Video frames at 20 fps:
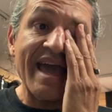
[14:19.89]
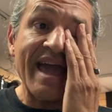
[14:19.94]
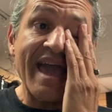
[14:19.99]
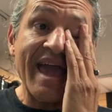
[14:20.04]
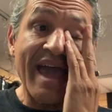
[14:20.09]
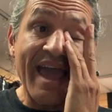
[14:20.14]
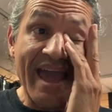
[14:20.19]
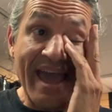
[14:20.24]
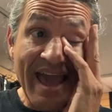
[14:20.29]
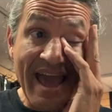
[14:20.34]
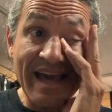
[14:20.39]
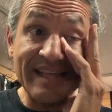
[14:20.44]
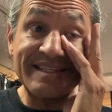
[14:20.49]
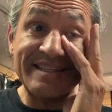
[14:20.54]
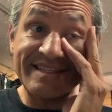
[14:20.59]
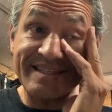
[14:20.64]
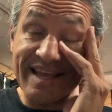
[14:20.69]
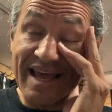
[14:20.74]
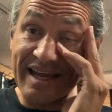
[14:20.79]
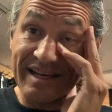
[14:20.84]

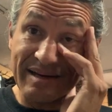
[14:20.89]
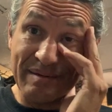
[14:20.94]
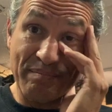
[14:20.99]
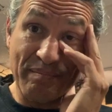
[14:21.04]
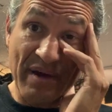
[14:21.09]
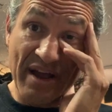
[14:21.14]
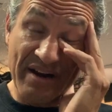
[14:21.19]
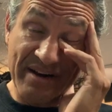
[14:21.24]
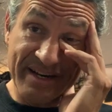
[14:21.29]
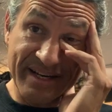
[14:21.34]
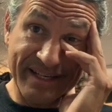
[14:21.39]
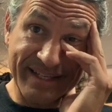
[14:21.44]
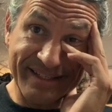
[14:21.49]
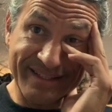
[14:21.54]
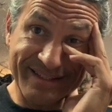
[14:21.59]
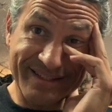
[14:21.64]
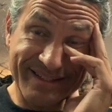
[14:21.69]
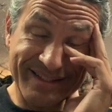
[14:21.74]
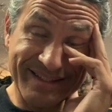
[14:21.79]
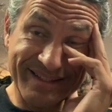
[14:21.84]
headset
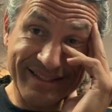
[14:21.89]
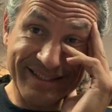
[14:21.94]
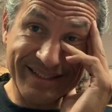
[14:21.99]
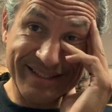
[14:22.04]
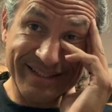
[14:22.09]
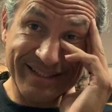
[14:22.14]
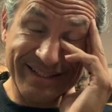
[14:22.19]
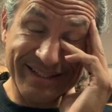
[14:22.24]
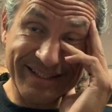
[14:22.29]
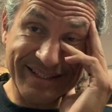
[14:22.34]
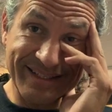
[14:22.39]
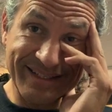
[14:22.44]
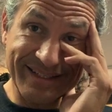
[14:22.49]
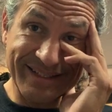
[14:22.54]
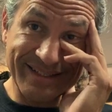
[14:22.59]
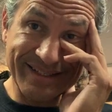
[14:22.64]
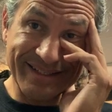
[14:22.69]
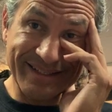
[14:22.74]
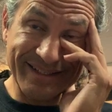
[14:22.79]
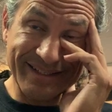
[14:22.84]
bearings
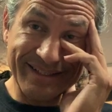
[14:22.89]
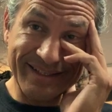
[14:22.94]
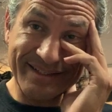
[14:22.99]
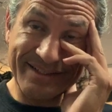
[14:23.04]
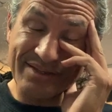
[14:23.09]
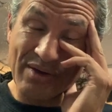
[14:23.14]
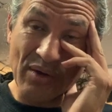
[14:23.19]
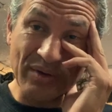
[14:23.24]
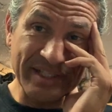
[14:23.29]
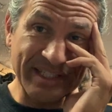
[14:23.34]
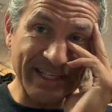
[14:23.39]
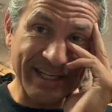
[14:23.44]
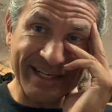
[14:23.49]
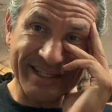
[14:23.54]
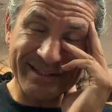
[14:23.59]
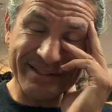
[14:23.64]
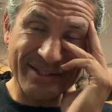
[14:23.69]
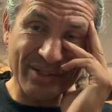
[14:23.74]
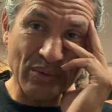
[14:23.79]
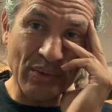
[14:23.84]
is only like
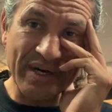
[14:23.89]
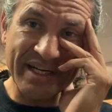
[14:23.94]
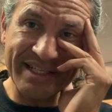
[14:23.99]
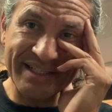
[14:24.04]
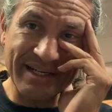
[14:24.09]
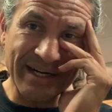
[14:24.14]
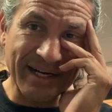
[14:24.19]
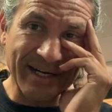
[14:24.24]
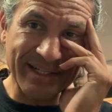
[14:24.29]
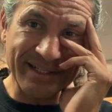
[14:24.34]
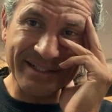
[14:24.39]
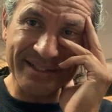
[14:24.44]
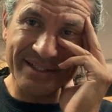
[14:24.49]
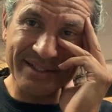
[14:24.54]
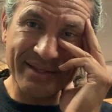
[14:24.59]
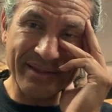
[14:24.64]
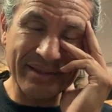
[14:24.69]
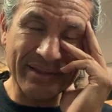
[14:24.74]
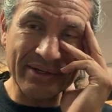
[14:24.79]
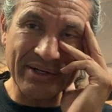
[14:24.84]
a $20 or
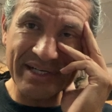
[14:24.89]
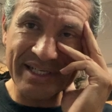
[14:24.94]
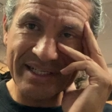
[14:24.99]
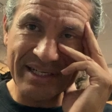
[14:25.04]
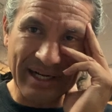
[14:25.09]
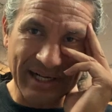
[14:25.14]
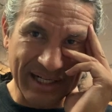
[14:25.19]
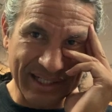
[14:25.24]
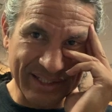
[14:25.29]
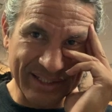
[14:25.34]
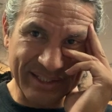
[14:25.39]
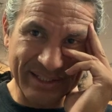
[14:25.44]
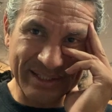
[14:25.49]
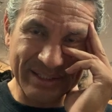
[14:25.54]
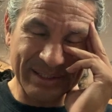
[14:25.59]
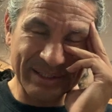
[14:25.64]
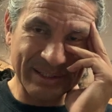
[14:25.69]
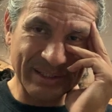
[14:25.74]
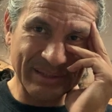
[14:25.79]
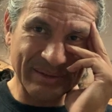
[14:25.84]
$30
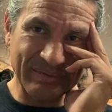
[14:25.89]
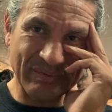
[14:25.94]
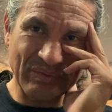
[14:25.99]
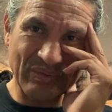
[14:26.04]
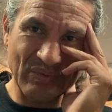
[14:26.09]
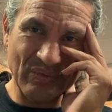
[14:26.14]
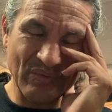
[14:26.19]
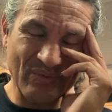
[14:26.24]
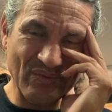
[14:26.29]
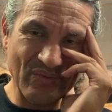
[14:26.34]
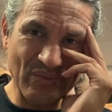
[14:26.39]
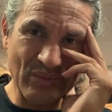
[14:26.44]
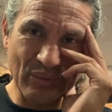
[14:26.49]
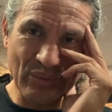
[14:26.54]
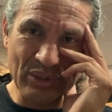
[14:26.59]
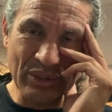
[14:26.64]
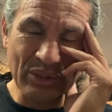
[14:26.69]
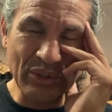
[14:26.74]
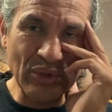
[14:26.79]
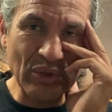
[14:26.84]

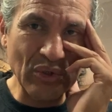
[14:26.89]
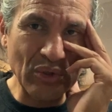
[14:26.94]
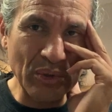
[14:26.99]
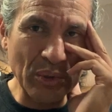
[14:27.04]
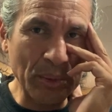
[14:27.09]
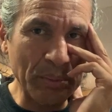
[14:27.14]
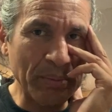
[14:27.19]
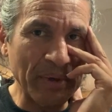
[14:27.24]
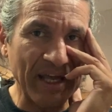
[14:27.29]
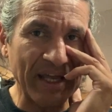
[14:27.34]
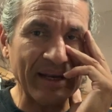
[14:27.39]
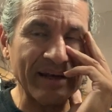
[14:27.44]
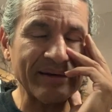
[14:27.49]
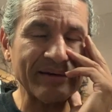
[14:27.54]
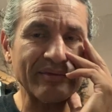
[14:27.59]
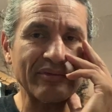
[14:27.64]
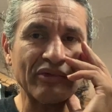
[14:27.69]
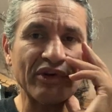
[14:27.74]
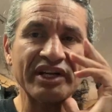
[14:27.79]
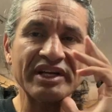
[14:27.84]
lube
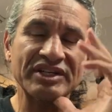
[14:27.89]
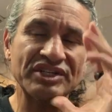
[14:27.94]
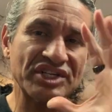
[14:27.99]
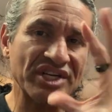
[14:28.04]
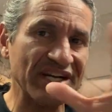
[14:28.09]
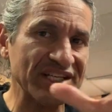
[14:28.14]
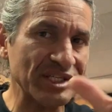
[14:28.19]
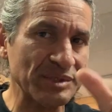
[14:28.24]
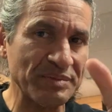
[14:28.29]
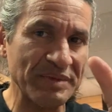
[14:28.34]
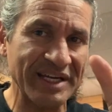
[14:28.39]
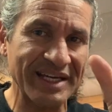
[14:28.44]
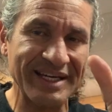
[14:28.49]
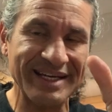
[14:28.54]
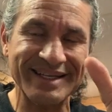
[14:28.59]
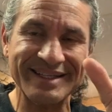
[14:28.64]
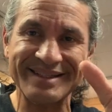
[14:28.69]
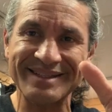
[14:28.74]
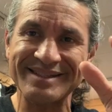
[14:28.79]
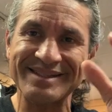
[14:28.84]
and
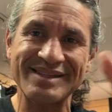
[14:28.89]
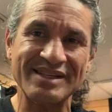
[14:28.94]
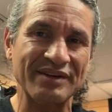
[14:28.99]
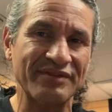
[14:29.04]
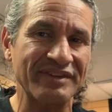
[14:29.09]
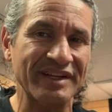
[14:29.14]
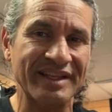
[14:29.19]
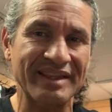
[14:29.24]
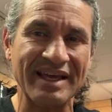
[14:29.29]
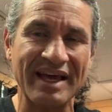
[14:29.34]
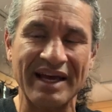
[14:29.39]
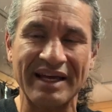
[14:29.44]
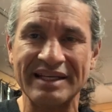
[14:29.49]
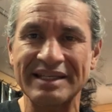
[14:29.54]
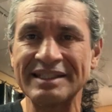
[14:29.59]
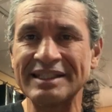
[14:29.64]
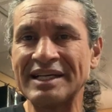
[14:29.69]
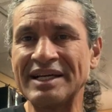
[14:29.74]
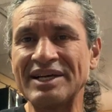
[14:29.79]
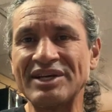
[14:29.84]
readjustment and stuff like that.
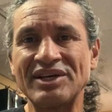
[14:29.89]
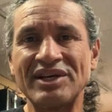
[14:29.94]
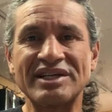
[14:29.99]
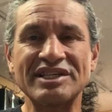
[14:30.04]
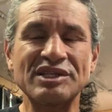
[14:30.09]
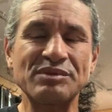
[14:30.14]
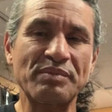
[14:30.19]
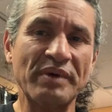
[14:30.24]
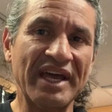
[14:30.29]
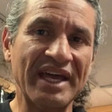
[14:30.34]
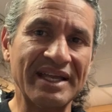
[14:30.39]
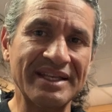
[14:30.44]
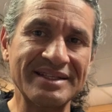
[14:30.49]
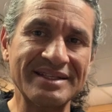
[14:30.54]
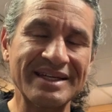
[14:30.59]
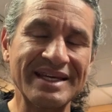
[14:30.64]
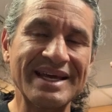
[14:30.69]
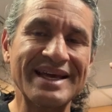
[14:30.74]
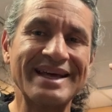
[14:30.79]
You're going to spend